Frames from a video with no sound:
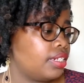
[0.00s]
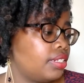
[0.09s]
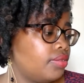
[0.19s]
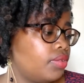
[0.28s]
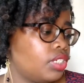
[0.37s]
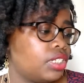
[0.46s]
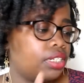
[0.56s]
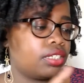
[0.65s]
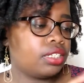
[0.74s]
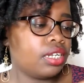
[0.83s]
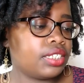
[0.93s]
what
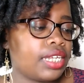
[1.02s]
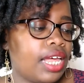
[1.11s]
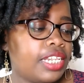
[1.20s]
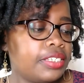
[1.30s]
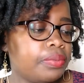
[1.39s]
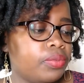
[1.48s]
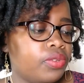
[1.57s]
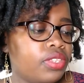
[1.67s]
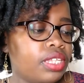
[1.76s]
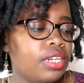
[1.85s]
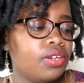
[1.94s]
a scalp
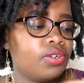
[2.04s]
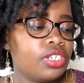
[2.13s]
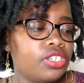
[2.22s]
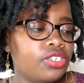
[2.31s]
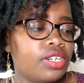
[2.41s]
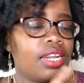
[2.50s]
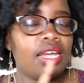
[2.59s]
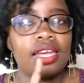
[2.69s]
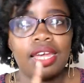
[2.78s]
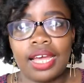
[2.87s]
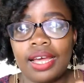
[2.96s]
smoothing conditioner.
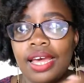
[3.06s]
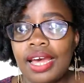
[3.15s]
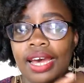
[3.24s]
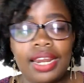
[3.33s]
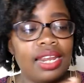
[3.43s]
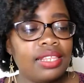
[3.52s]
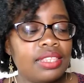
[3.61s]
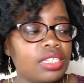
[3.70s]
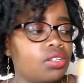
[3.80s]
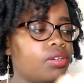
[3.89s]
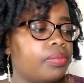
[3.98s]
Yeah, I like this
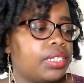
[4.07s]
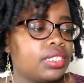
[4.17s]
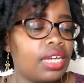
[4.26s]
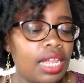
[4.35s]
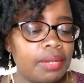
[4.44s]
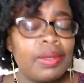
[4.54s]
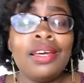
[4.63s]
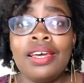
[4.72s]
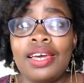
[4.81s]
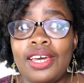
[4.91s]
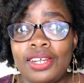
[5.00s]
on my scalp.
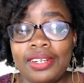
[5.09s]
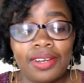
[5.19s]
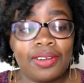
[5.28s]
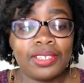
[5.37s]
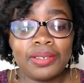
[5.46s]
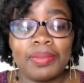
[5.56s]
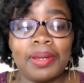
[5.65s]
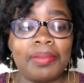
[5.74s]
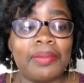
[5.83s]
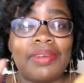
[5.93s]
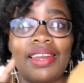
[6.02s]
And also my
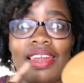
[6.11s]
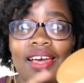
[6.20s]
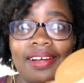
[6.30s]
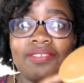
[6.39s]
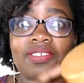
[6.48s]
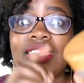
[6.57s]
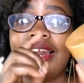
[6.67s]
mom loves